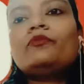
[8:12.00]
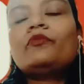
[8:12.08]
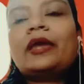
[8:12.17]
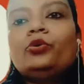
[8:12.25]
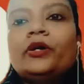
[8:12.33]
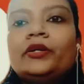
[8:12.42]

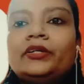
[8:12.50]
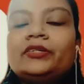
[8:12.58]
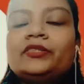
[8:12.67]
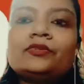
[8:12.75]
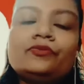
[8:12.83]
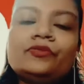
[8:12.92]
value-added
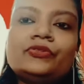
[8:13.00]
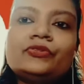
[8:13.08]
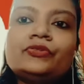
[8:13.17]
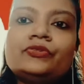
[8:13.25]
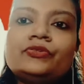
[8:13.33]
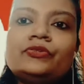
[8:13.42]

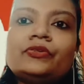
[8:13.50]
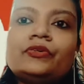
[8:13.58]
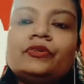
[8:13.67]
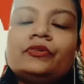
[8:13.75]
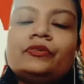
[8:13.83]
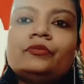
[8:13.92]
services
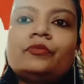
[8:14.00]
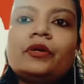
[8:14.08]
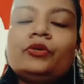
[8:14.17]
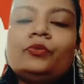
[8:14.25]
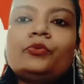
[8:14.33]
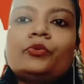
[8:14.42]
are
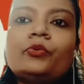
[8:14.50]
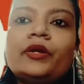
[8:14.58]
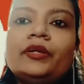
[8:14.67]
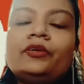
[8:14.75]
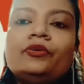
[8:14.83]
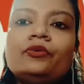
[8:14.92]
you
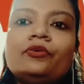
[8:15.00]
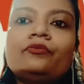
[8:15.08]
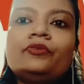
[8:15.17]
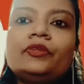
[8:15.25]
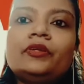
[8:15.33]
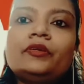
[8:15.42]
providing along with
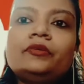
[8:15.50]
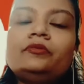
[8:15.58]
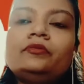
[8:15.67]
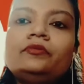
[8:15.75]
them?